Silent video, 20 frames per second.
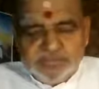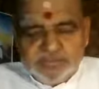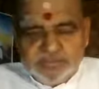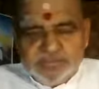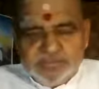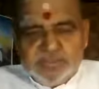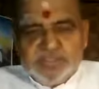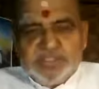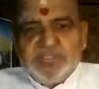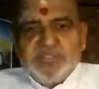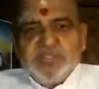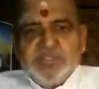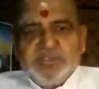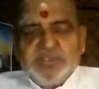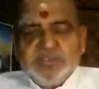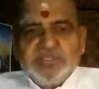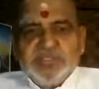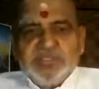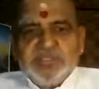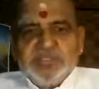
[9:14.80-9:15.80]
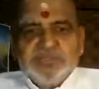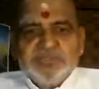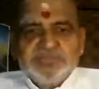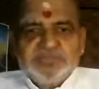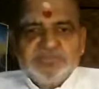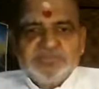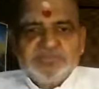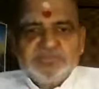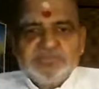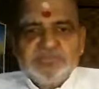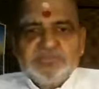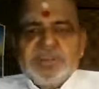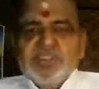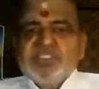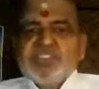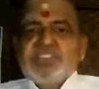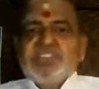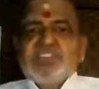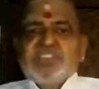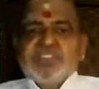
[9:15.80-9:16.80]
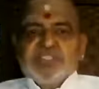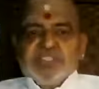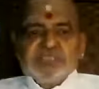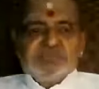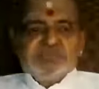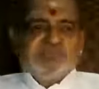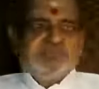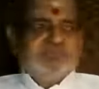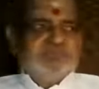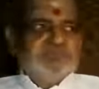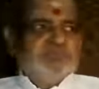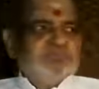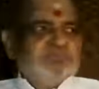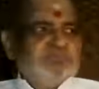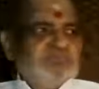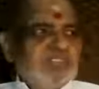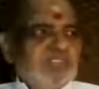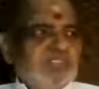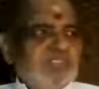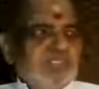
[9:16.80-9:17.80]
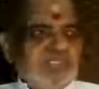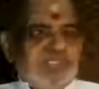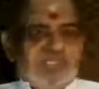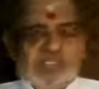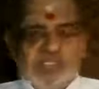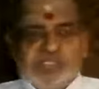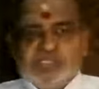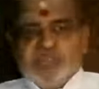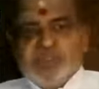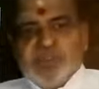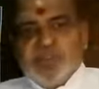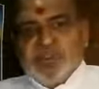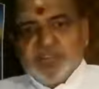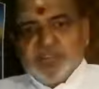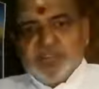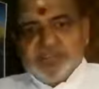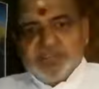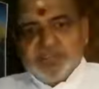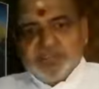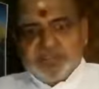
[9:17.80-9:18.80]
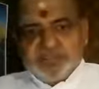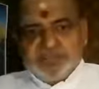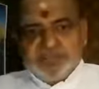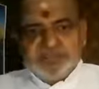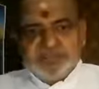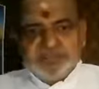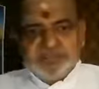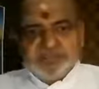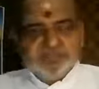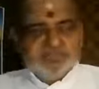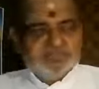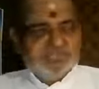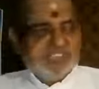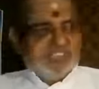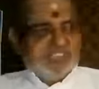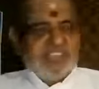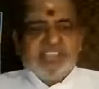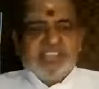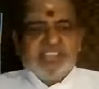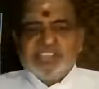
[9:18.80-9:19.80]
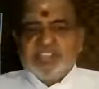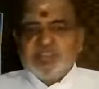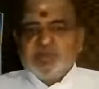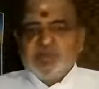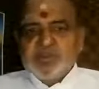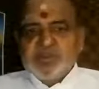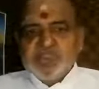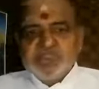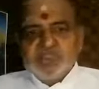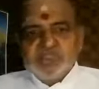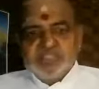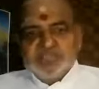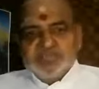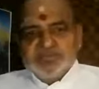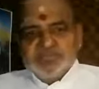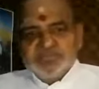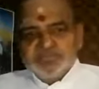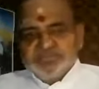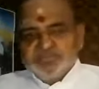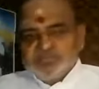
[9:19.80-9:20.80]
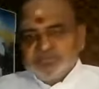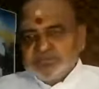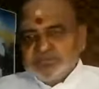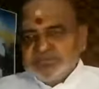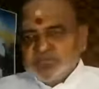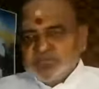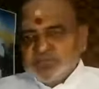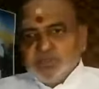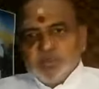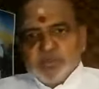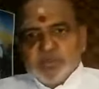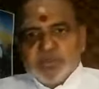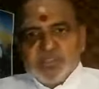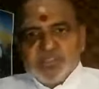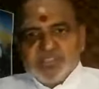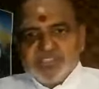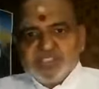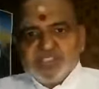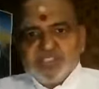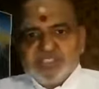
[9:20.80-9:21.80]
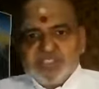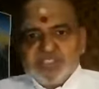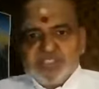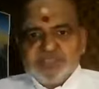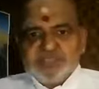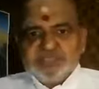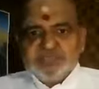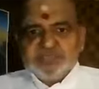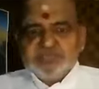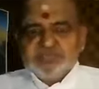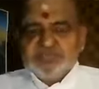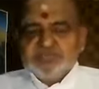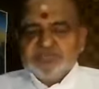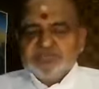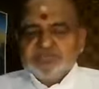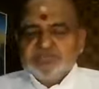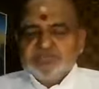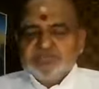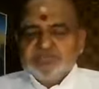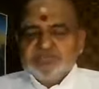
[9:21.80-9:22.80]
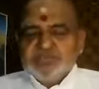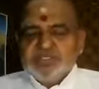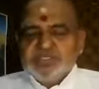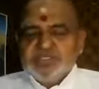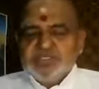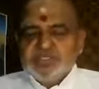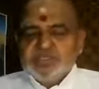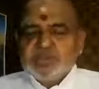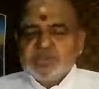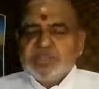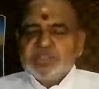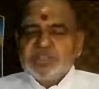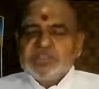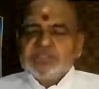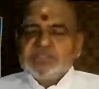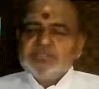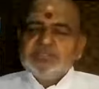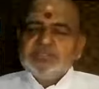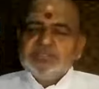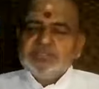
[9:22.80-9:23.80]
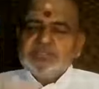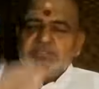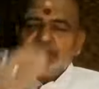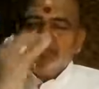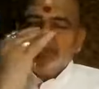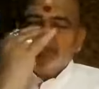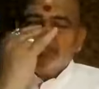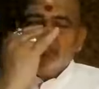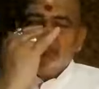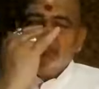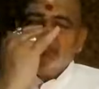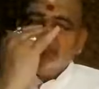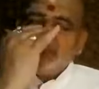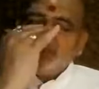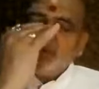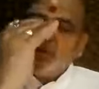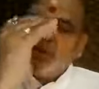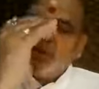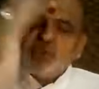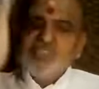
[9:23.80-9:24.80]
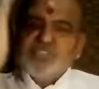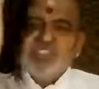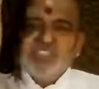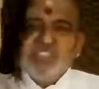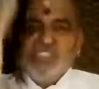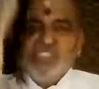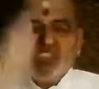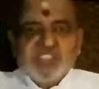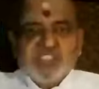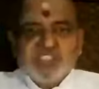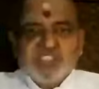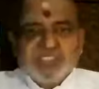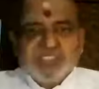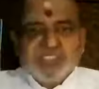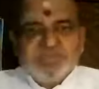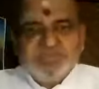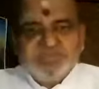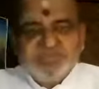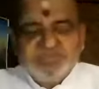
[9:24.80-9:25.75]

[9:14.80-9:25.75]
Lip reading: wonderful, pleasant smell of sandalwood, dhupa, etc. So that even our nose is engaged